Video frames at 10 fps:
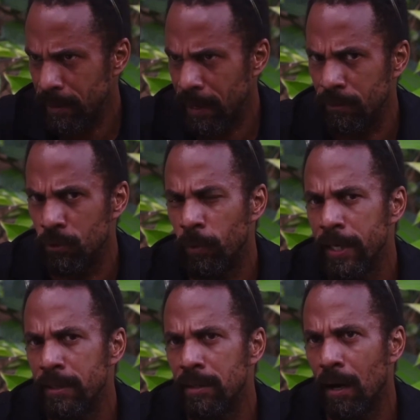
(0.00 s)
and
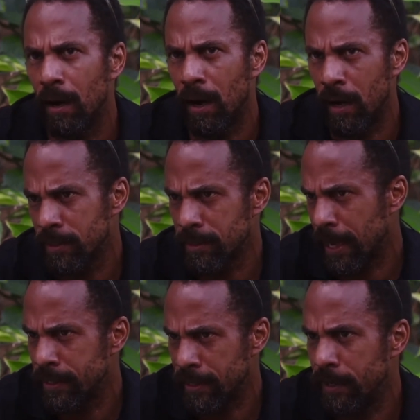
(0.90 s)
doing to us
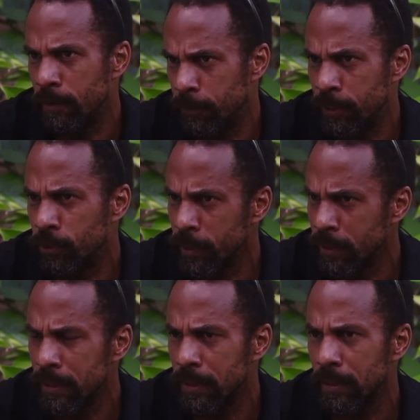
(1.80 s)
as
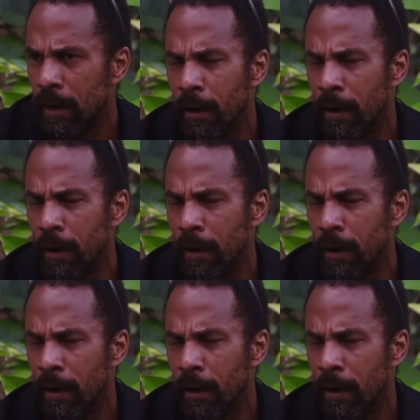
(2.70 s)
individuals,